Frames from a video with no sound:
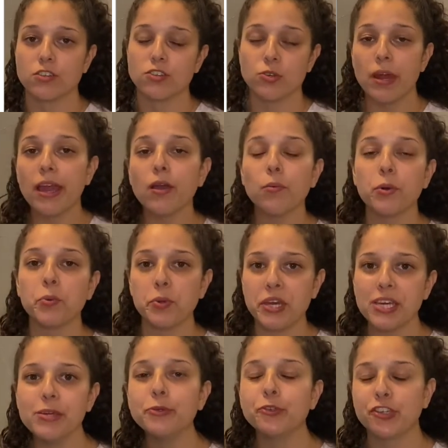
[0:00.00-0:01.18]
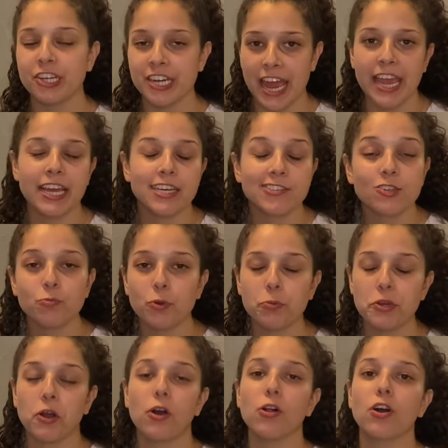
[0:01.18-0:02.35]
So now what we use today is what we
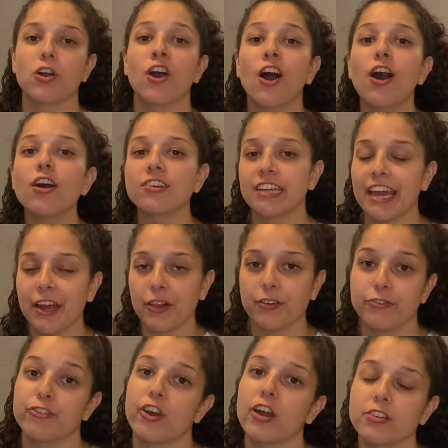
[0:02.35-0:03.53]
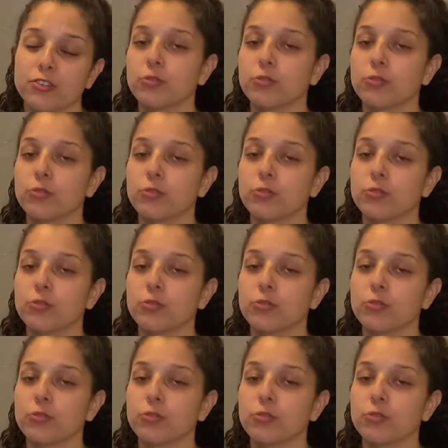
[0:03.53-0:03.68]
call a cocktail of drugs.